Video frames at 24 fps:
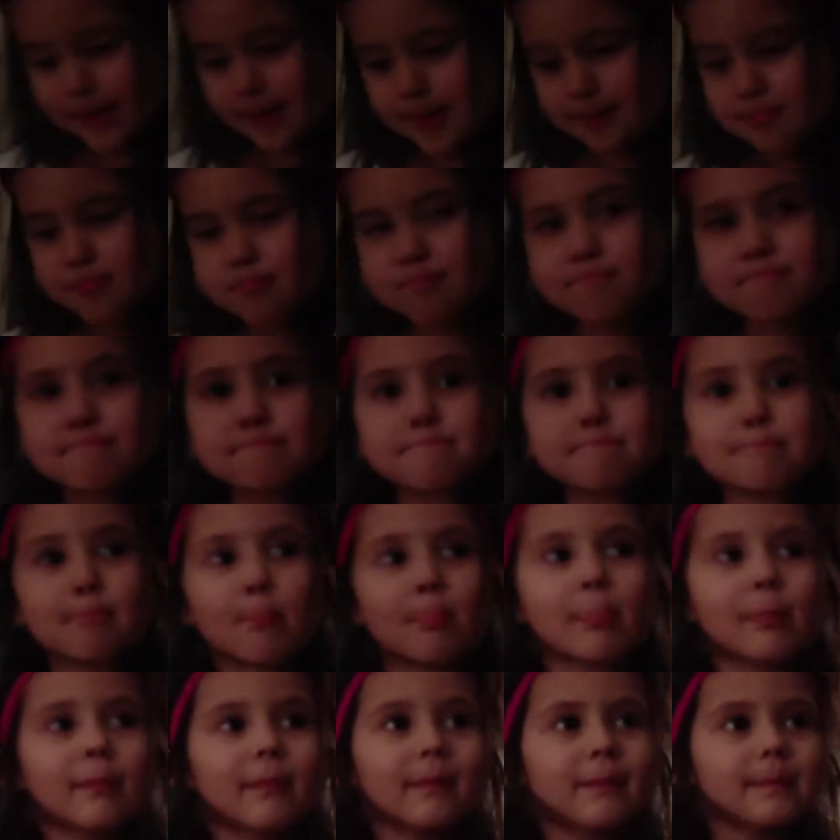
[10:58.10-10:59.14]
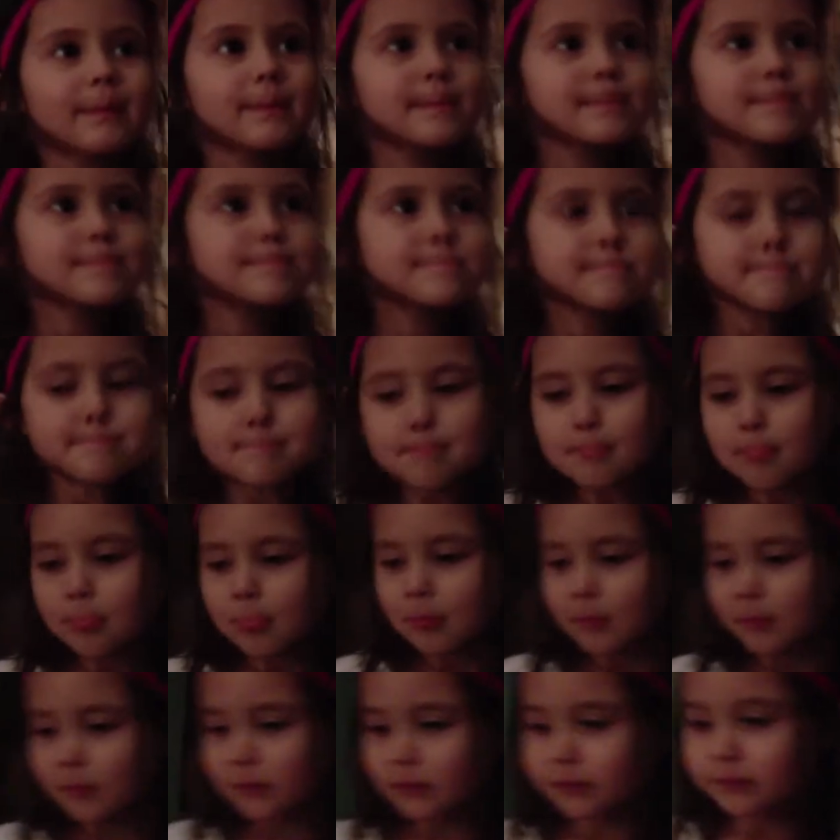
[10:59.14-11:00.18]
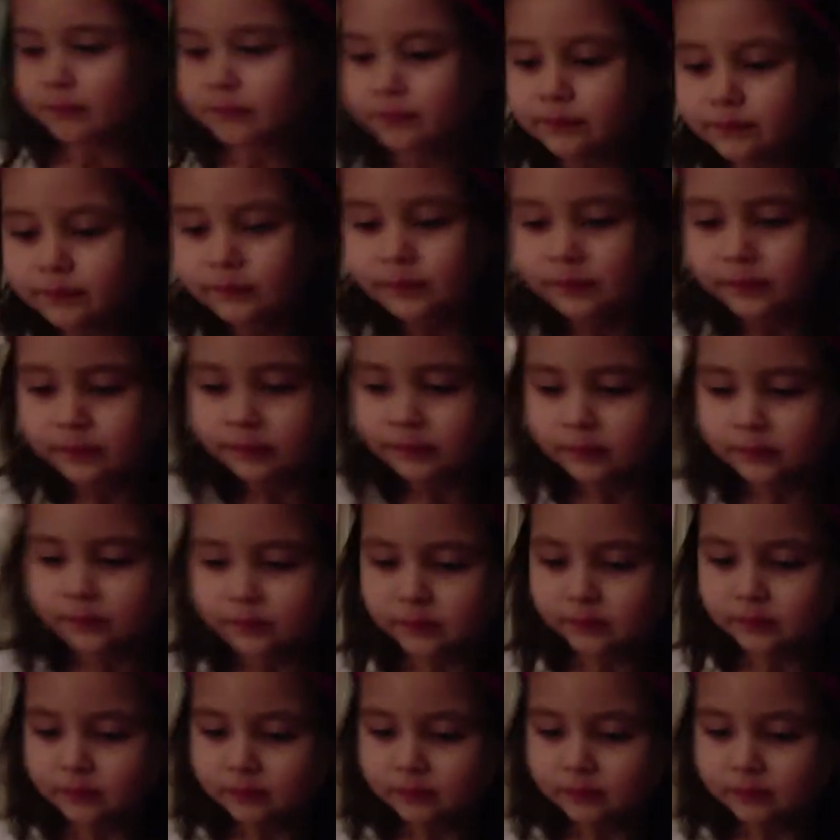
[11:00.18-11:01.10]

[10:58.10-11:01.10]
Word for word: a collection? I don't know. It's like LSD with